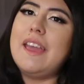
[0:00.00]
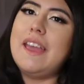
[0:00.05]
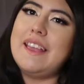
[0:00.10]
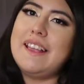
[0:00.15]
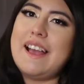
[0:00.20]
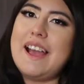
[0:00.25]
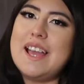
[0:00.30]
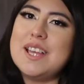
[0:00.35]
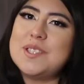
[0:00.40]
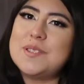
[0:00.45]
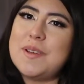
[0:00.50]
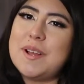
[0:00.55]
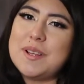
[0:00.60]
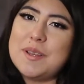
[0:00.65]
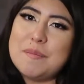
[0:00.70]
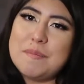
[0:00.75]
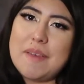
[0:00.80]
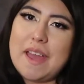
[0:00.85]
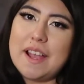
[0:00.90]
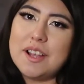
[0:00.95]
Hey guys,
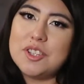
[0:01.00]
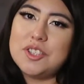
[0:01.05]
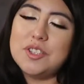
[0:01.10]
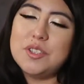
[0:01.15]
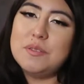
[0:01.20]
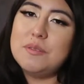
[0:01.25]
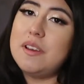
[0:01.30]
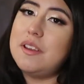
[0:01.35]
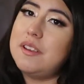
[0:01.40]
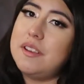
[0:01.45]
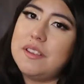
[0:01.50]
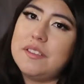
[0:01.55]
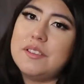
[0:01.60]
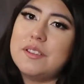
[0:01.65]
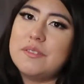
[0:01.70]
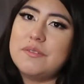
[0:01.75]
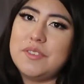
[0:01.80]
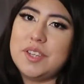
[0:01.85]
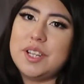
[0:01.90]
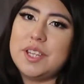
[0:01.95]
welcome back to
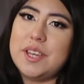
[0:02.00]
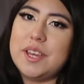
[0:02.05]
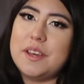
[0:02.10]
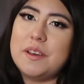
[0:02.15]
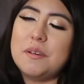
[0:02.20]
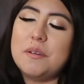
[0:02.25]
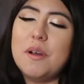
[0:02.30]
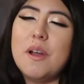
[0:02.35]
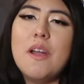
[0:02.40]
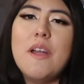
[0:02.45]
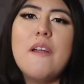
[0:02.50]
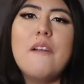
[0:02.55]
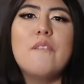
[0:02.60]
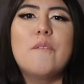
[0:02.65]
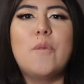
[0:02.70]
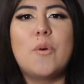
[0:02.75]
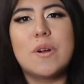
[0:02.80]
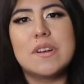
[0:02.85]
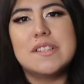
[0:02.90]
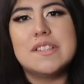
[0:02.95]
another video.
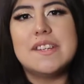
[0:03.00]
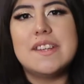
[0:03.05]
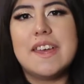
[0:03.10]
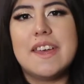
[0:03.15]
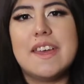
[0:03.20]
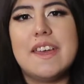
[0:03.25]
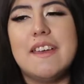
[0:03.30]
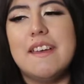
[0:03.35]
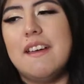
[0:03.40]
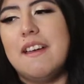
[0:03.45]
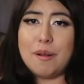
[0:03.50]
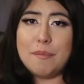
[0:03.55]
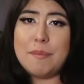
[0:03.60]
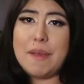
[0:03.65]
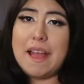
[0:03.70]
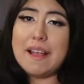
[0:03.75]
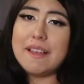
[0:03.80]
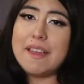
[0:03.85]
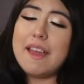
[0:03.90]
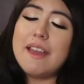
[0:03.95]
For today, we're
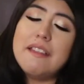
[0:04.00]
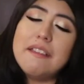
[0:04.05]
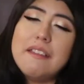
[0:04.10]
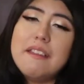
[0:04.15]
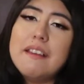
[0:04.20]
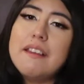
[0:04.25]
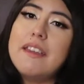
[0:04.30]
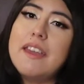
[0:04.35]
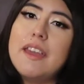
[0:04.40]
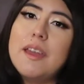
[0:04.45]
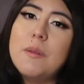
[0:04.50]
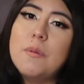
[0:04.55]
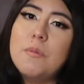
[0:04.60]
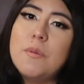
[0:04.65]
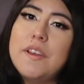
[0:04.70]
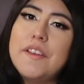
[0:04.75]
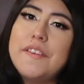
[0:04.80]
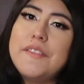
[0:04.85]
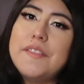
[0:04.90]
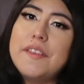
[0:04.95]
back at it again
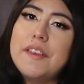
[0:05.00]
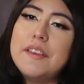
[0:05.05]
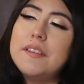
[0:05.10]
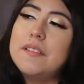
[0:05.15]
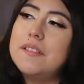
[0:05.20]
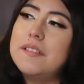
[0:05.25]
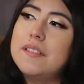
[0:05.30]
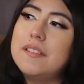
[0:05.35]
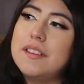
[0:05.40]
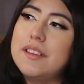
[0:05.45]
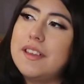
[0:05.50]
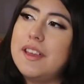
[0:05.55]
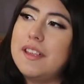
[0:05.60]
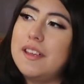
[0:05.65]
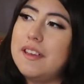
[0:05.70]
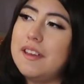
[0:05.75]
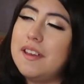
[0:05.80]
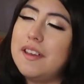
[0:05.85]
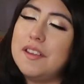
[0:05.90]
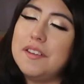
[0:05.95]
with
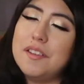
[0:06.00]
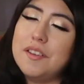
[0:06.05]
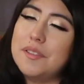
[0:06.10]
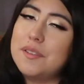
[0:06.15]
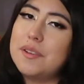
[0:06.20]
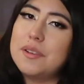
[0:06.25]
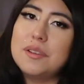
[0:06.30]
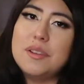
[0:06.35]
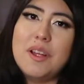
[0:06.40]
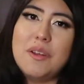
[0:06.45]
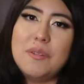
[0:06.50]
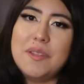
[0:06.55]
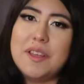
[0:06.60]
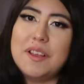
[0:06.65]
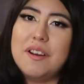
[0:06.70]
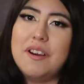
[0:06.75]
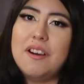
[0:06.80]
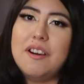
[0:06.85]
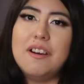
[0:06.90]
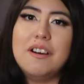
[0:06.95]
yet another
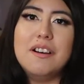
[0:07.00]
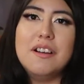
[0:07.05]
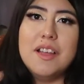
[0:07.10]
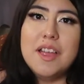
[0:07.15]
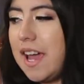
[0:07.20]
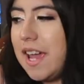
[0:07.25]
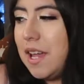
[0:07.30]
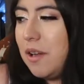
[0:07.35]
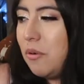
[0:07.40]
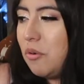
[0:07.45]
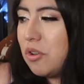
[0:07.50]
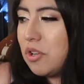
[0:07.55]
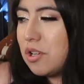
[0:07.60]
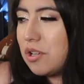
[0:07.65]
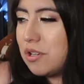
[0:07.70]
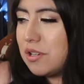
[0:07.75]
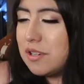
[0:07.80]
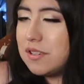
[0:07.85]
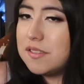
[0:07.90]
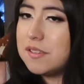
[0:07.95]
clothing haul. I
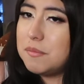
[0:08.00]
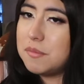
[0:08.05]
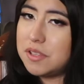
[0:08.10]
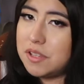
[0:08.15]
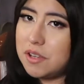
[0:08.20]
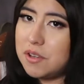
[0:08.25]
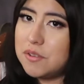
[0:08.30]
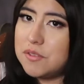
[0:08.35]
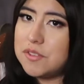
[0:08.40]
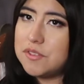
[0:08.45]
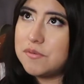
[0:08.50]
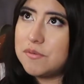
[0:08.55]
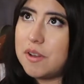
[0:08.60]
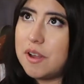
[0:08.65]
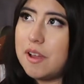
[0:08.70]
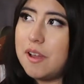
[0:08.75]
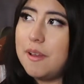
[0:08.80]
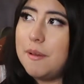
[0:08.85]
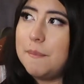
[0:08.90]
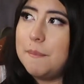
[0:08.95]
ordered some clothes
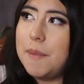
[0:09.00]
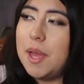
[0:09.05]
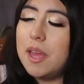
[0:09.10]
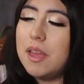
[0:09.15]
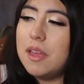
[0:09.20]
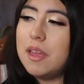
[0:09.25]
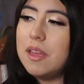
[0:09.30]
from